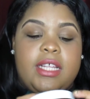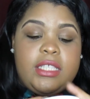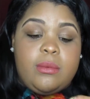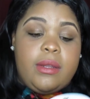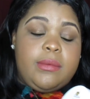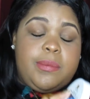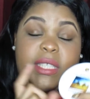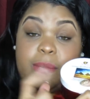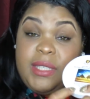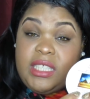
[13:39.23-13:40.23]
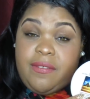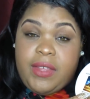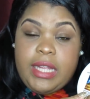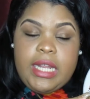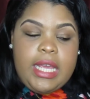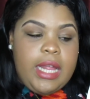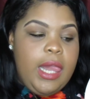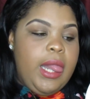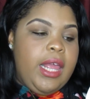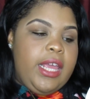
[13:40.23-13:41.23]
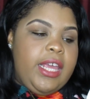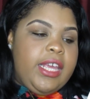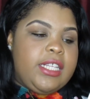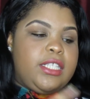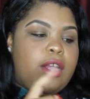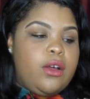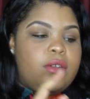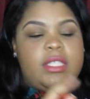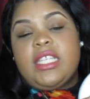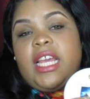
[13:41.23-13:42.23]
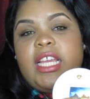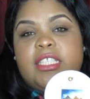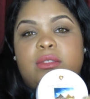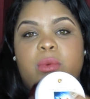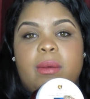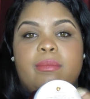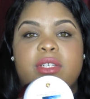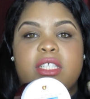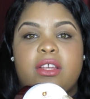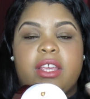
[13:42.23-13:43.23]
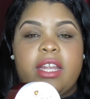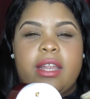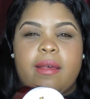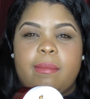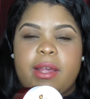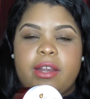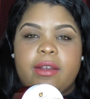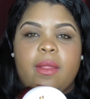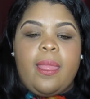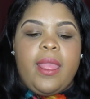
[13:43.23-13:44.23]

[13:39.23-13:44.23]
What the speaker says: This one specifically is Gold Sands Whipped Brazilian Nut Butter.